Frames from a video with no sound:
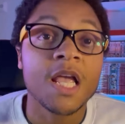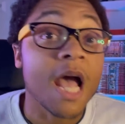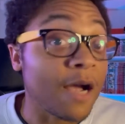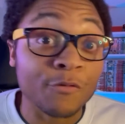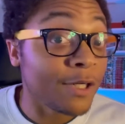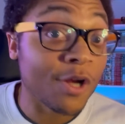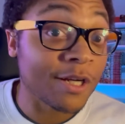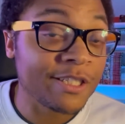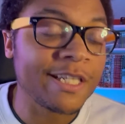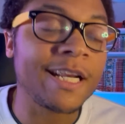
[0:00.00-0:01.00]
I've
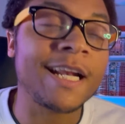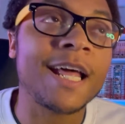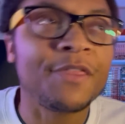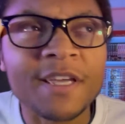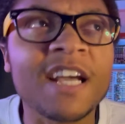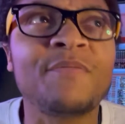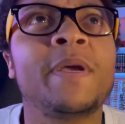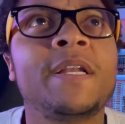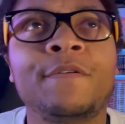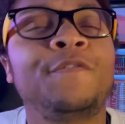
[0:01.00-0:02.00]
relaunched it and I think I've
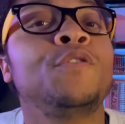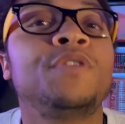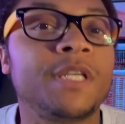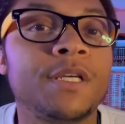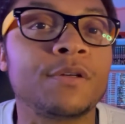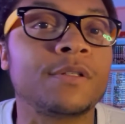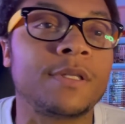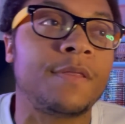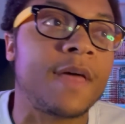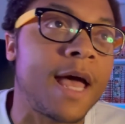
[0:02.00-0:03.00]
made a few tiers
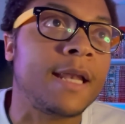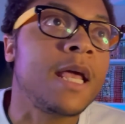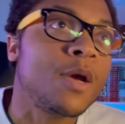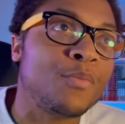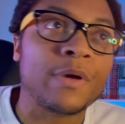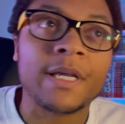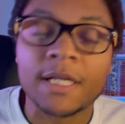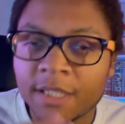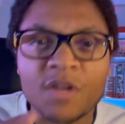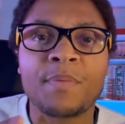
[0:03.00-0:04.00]
that bring a
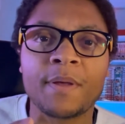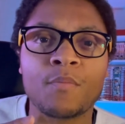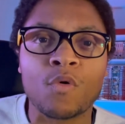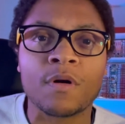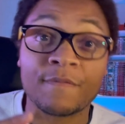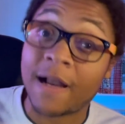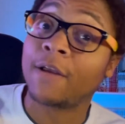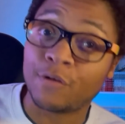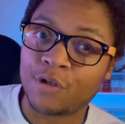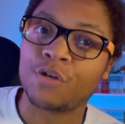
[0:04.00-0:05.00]
little bit more
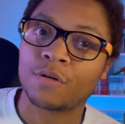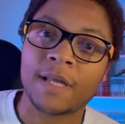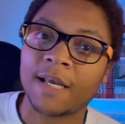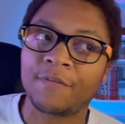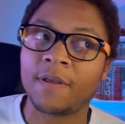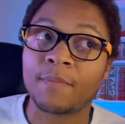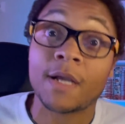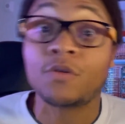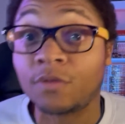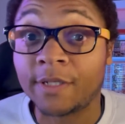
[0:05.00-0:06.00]
value to your life in my
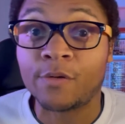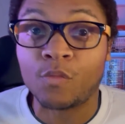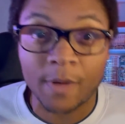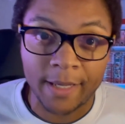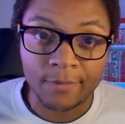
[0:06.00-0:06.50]
own little way.